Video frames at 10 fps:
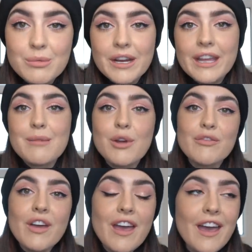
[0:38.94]
when I came
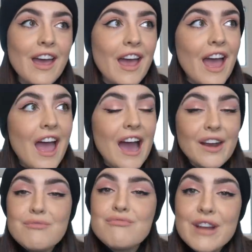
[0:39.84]
over here.
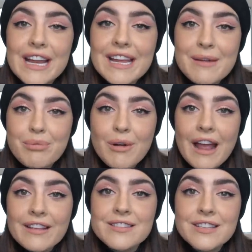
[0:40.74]
And I'm really
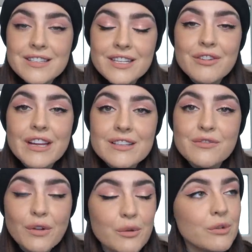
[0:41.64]
impressed, considering it's
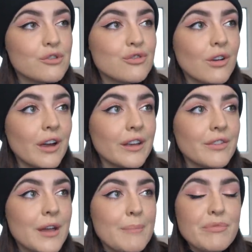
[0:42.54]
front wheel
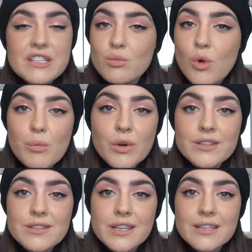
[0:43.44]
drive, it's a
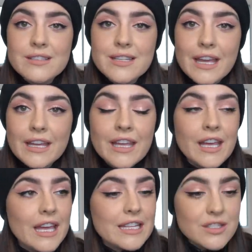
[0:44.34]
116D,
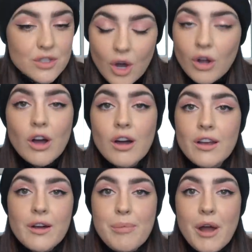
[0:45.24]
it's not got a
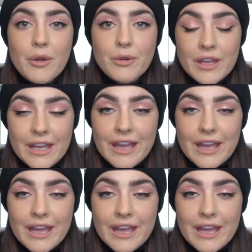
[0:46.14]
lot of poke.